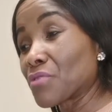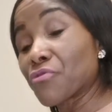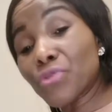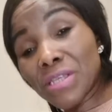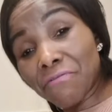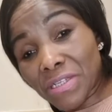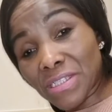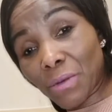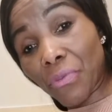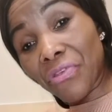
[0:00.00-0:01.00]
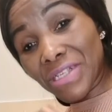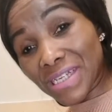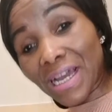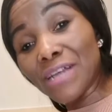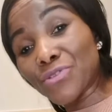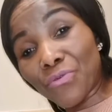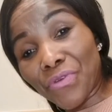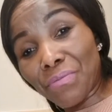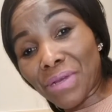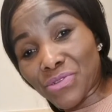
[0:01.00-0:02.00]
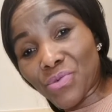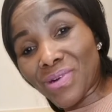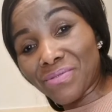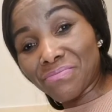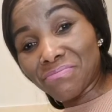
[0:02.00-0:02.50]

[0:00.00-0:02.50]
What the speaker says: fruits and vegetables, 30 kinds of them as well.